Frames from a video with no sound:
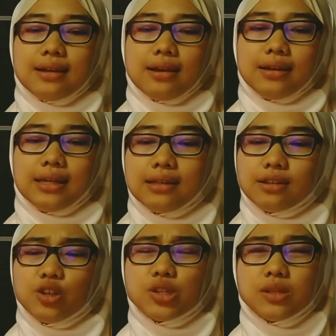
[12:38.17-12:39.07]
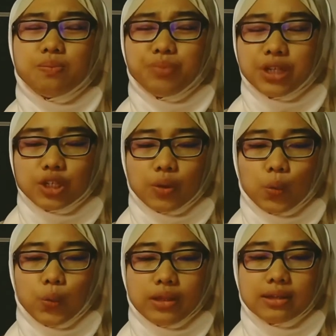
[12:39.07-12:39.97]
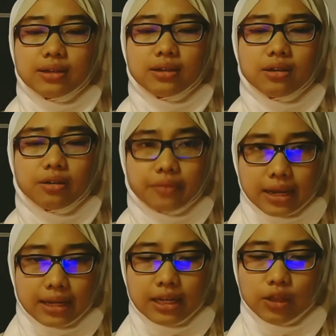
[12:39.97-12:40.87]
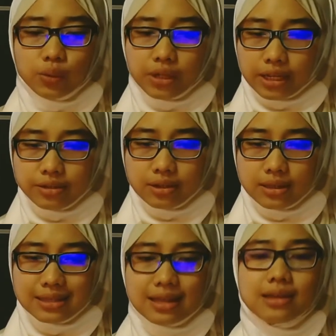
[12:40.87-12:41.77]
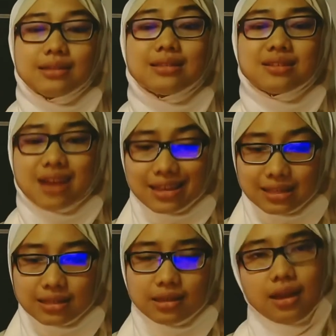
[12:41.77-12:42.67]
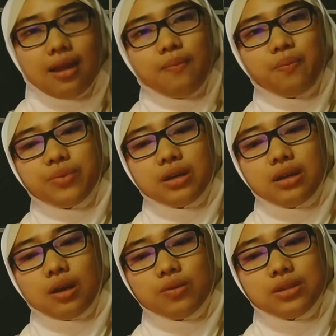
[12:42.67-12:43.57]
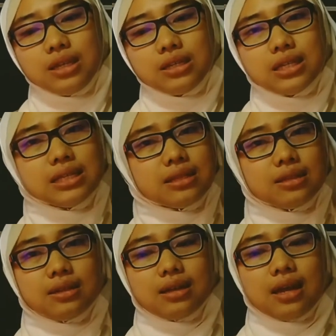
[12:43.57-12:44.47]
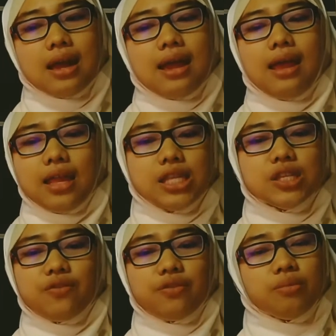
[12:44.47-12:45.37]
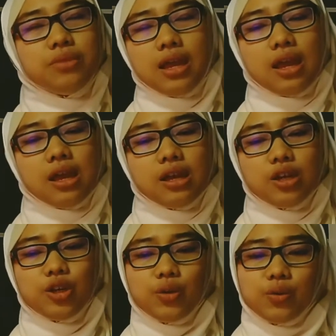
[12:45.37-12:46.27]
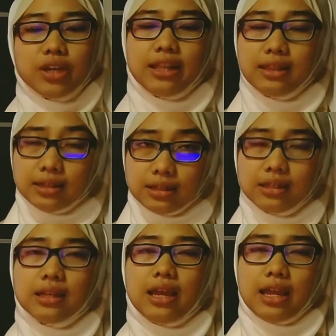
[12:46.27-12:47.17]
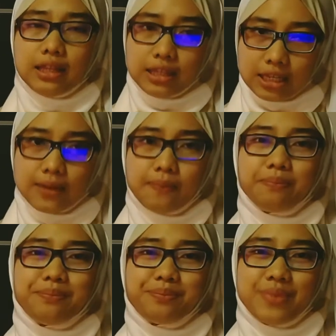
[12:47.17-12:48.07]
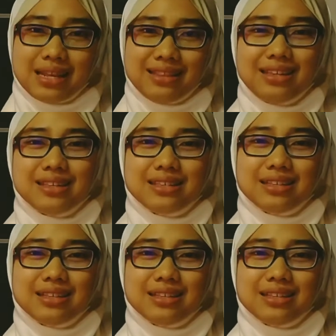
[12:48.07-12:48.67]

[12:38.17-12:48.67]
either your speech with a correct intonations, stress, and pronunciations. Hence, from there, you can learn and keep practice.